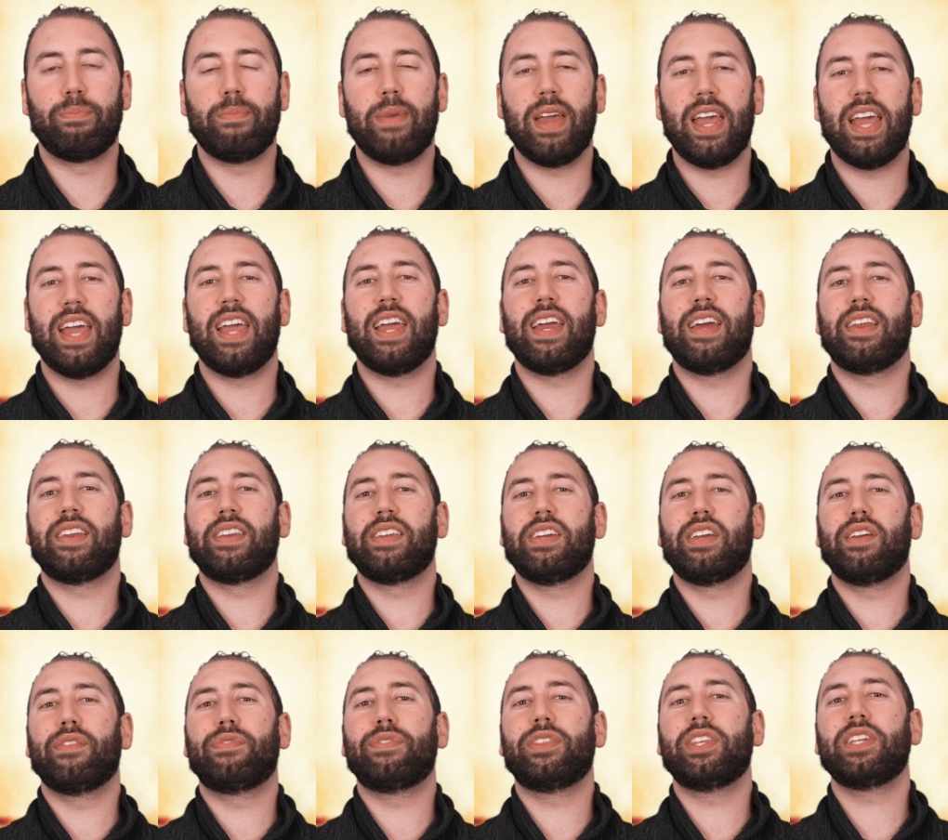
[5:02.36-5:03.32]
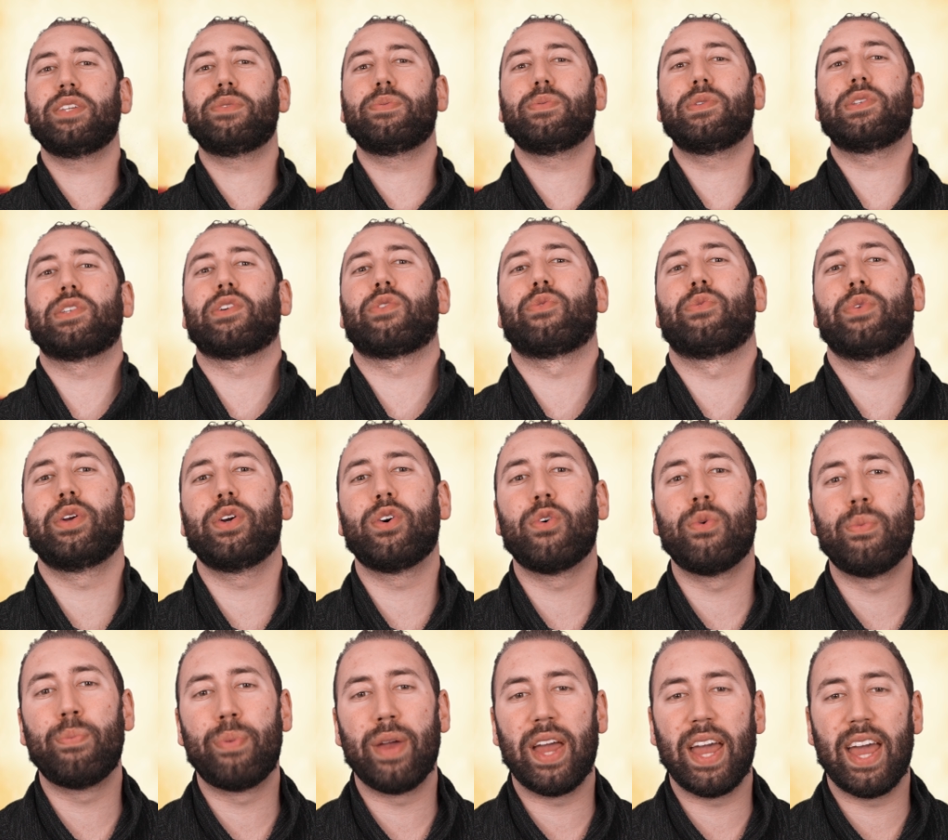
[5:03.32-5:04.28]
man, if this was a
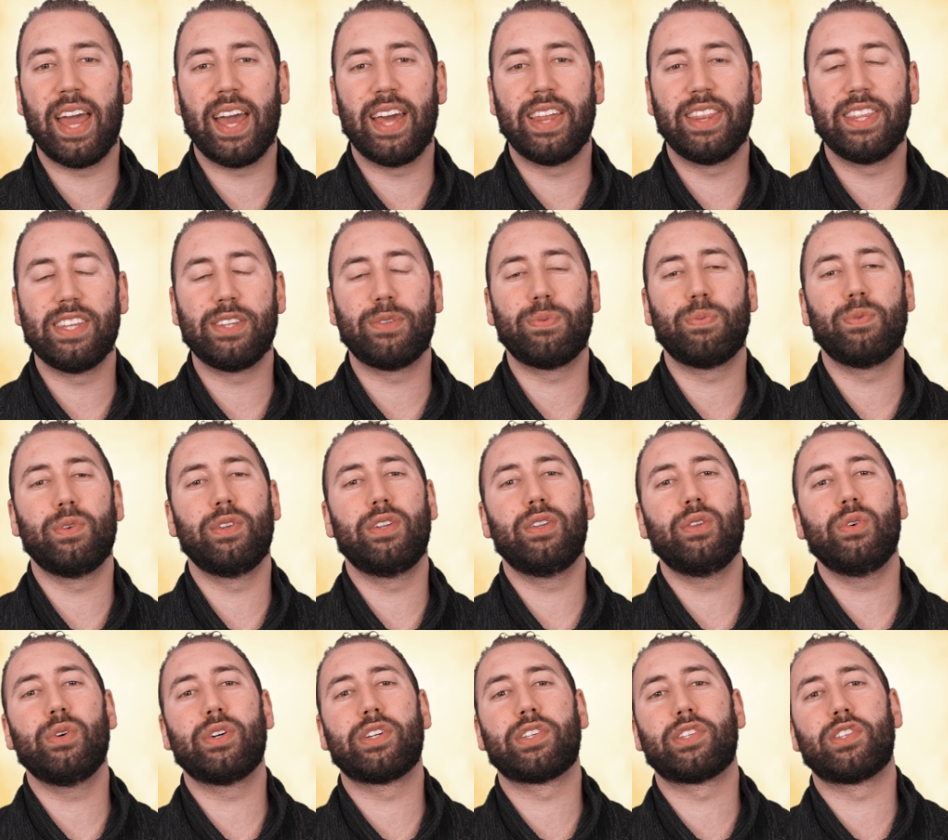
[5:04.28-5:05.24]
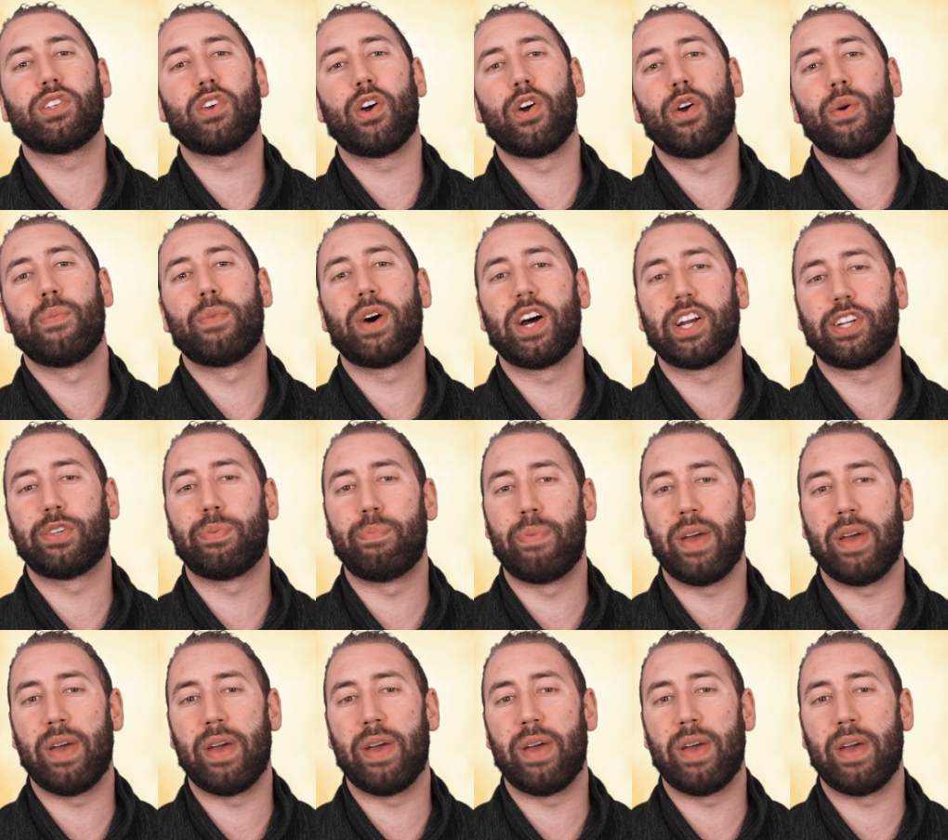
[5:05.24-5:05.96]
real bear, this would look so much